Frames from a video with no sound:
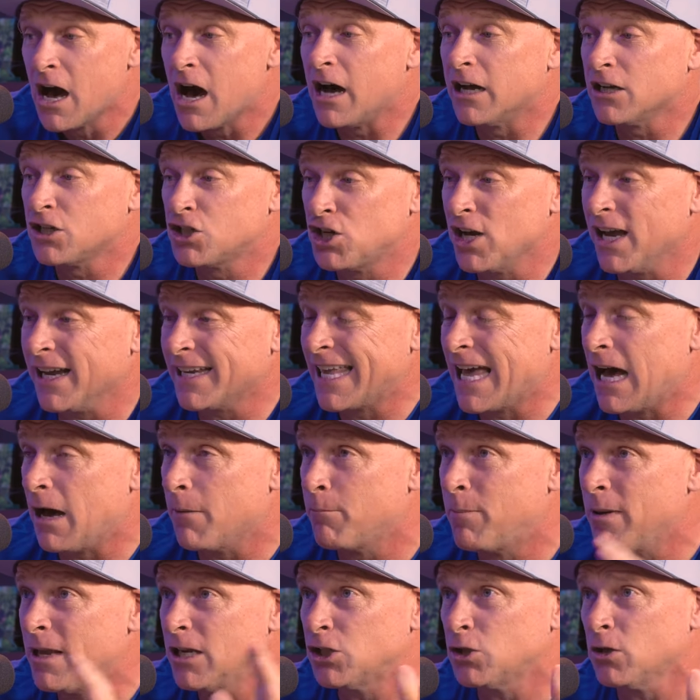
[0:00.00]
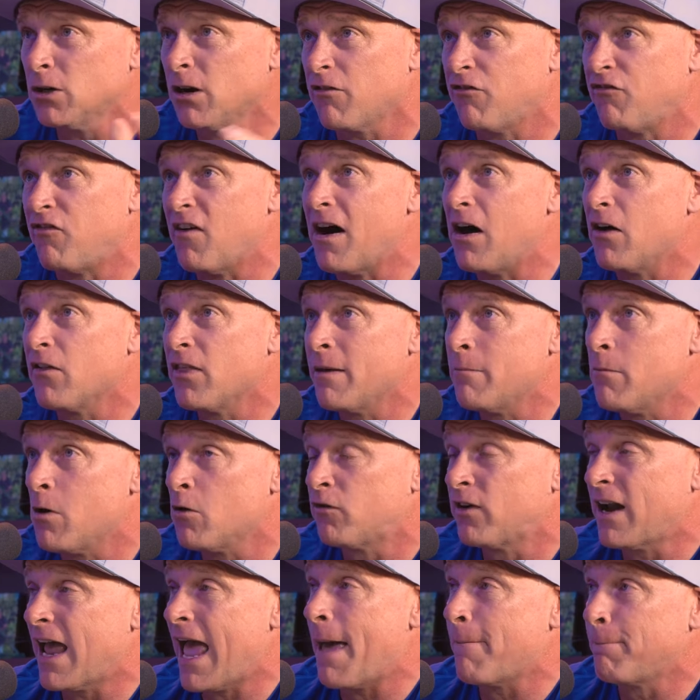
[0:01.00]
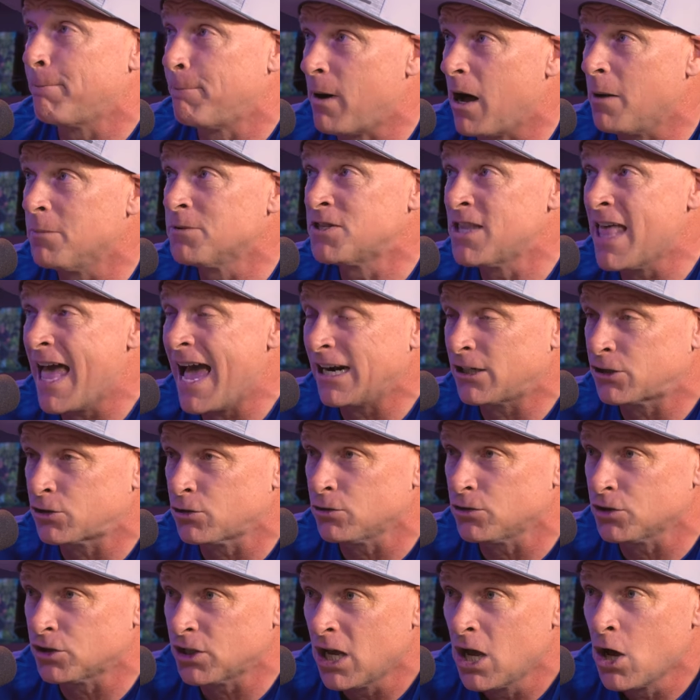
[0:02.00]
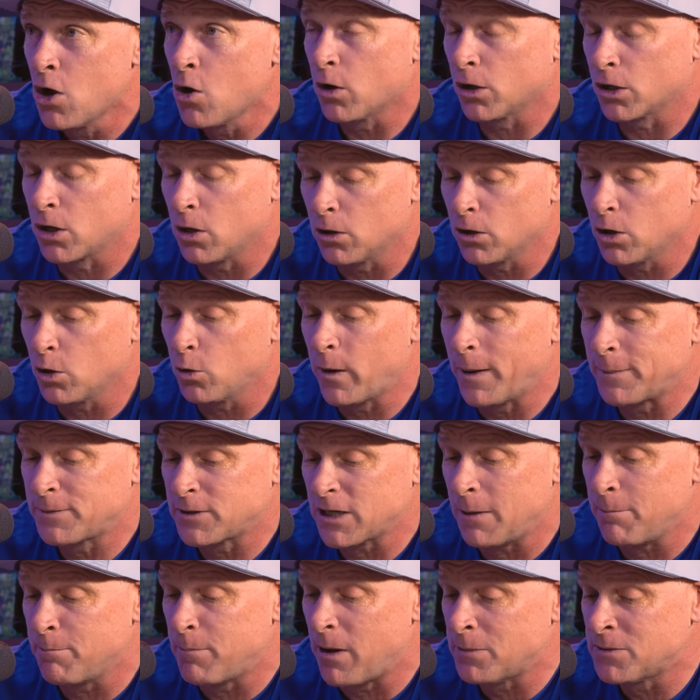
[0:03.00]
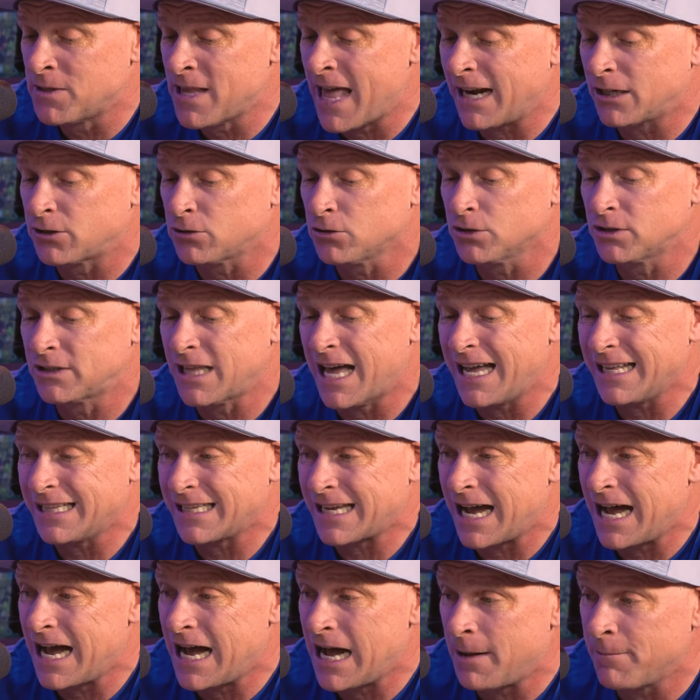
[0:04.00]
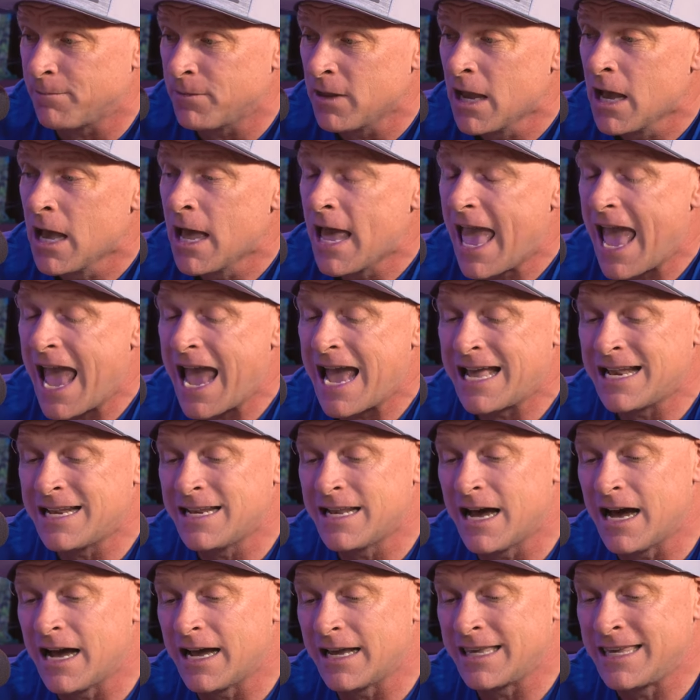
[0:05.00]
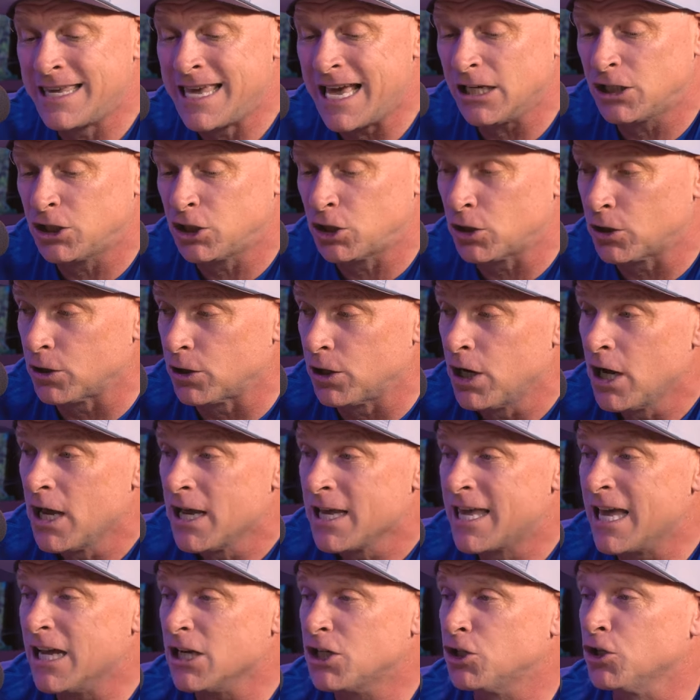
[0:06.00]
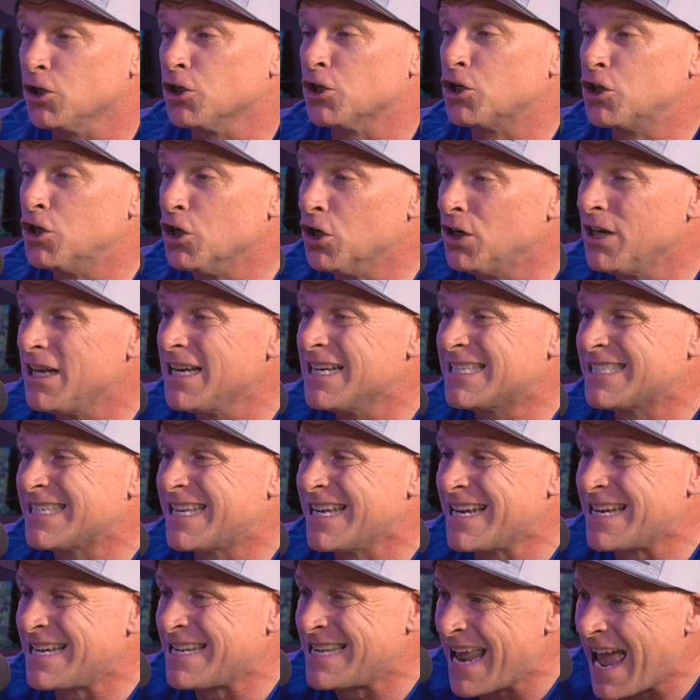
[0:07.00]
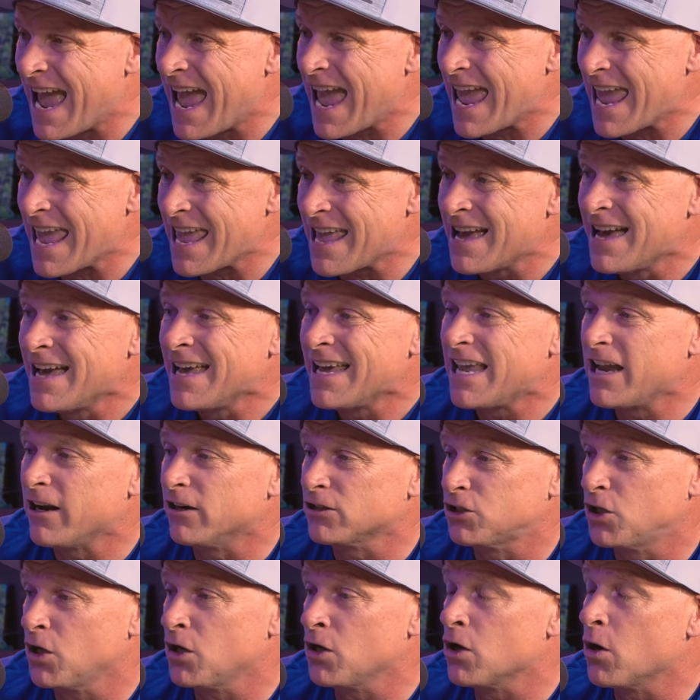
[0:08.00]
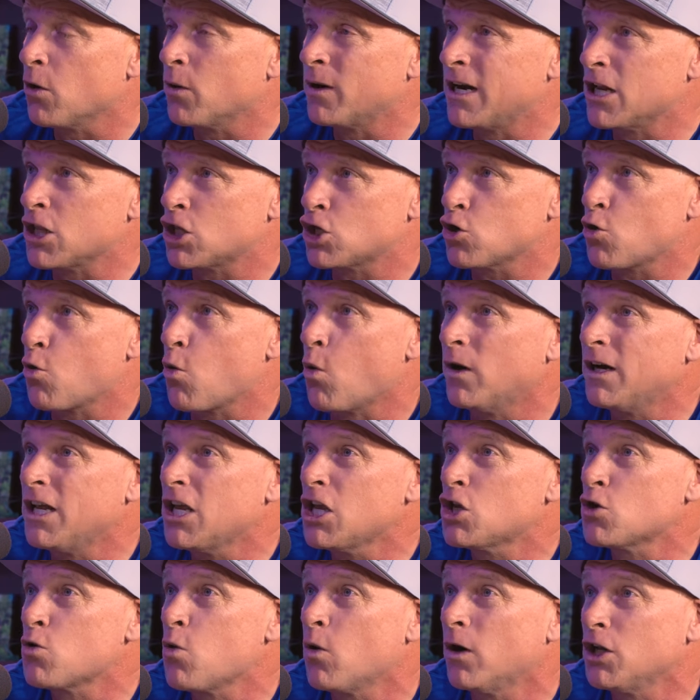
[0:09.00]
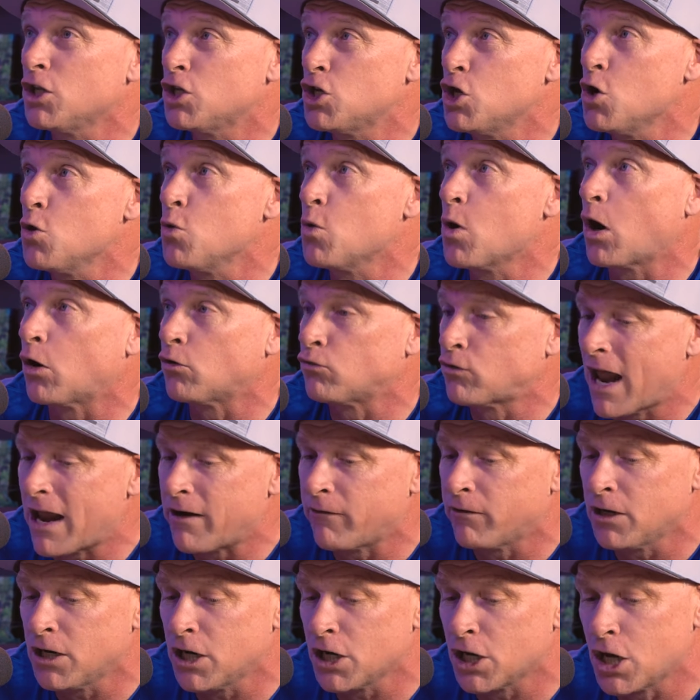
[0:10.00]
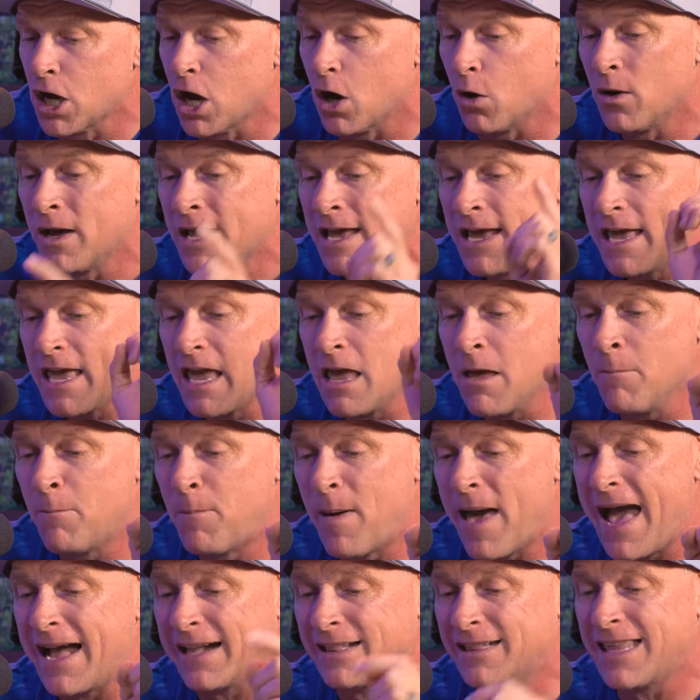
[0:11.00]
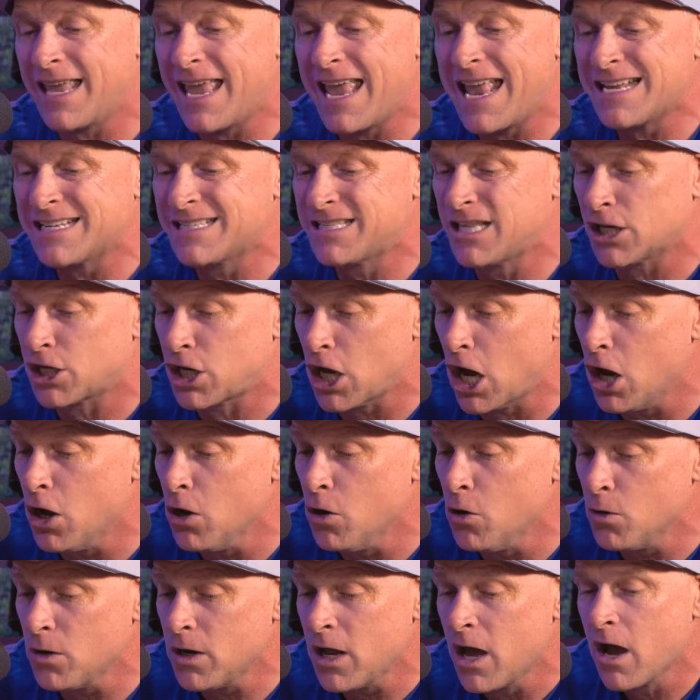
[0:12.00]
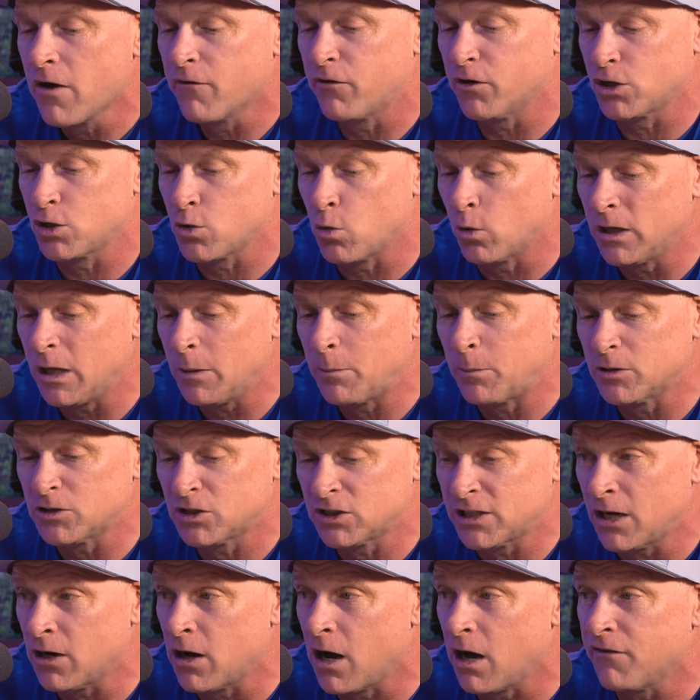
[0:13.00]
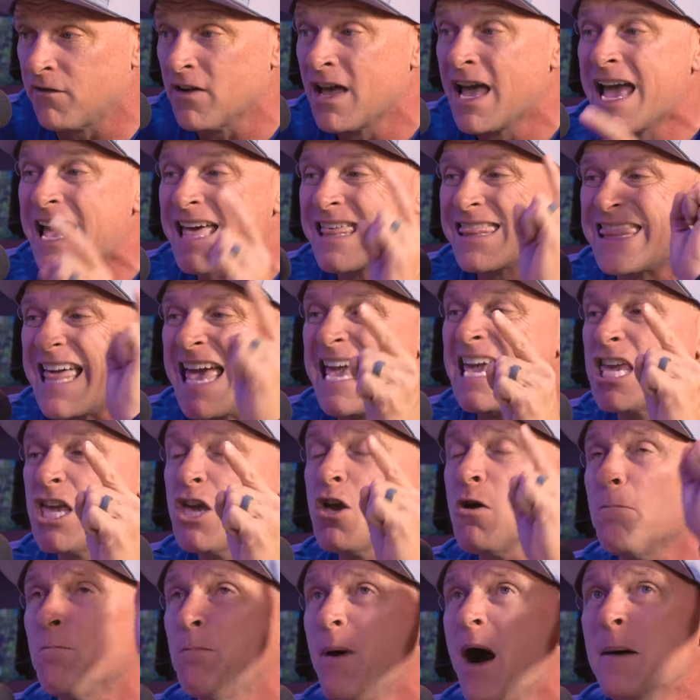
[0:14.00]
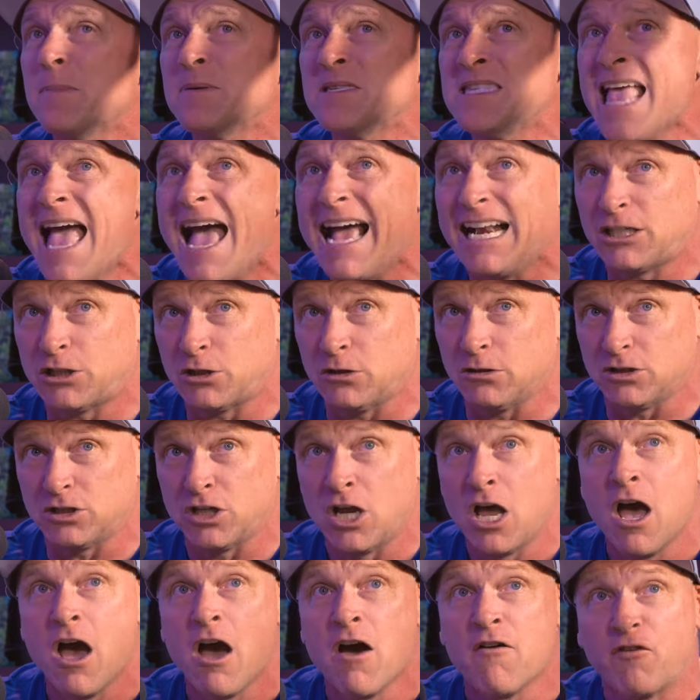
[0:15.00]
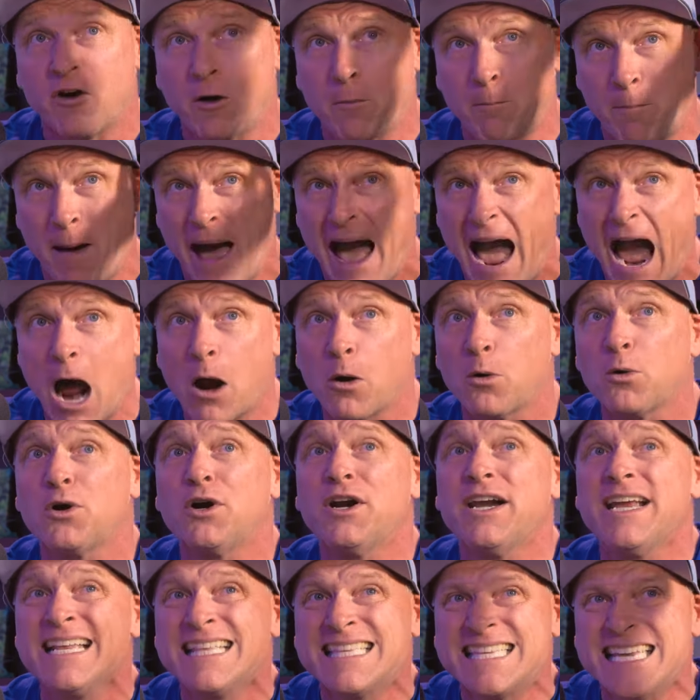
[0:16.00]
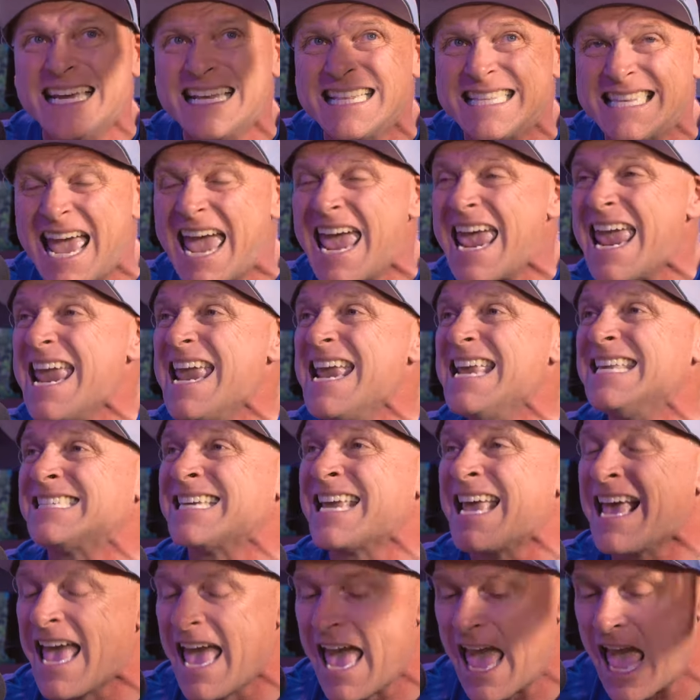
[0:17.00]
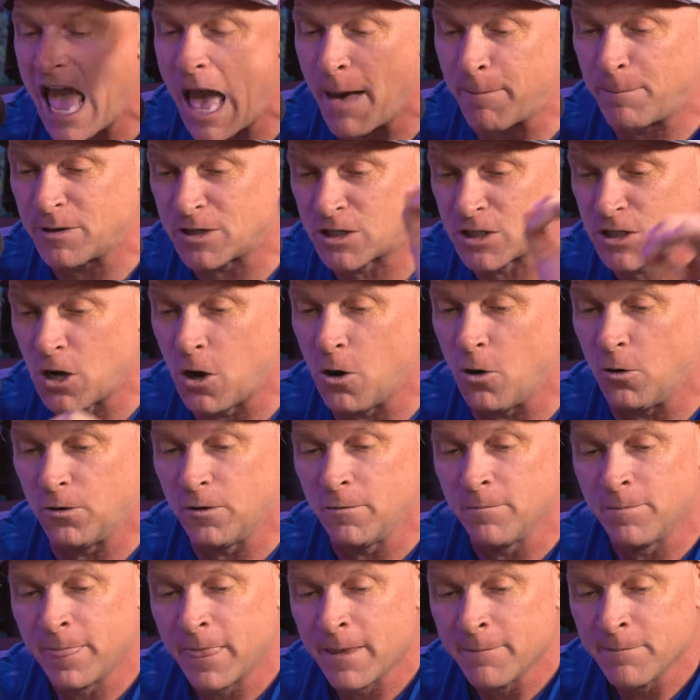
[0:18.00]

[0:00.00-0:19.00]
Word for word: Uh, check out, be sure to follow them over at Bub's Naturals or go to their website, bubsnaturals.com and uh, get your, get your goodies today here so you can go into 2022 raring to go. Impact is the code for 20% off. Thank you, Bub's Naturals for powering today's episode.